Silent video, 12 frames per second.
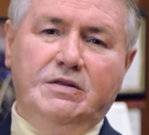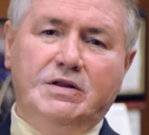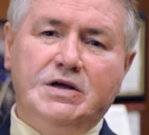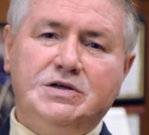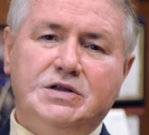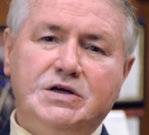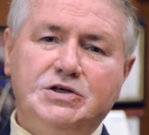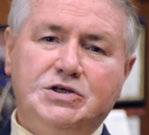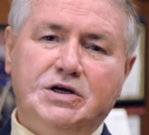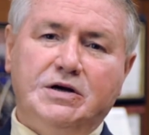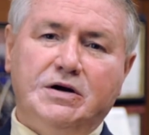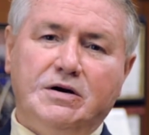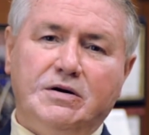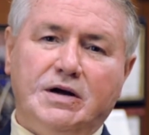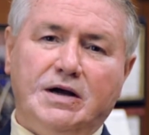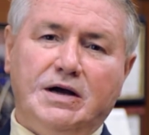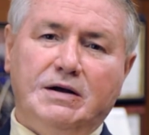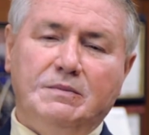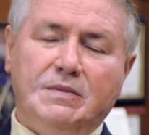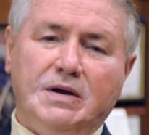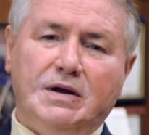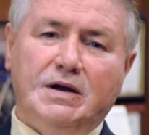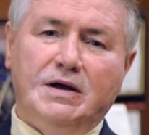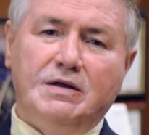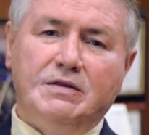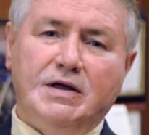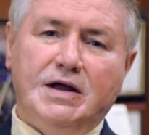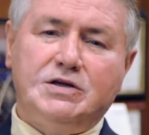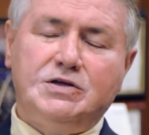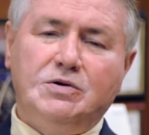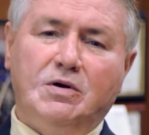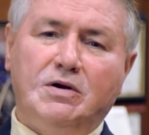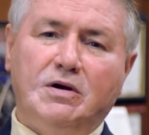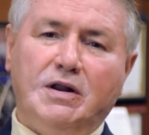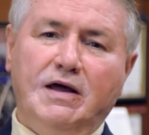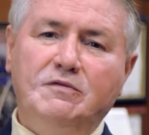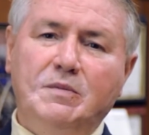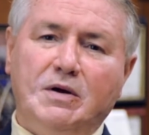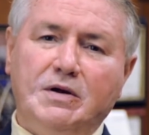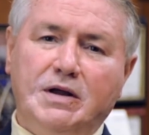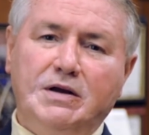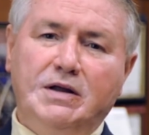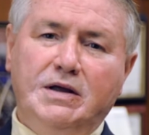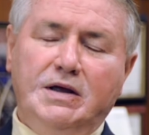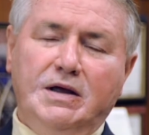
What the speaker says: This year, that $211 million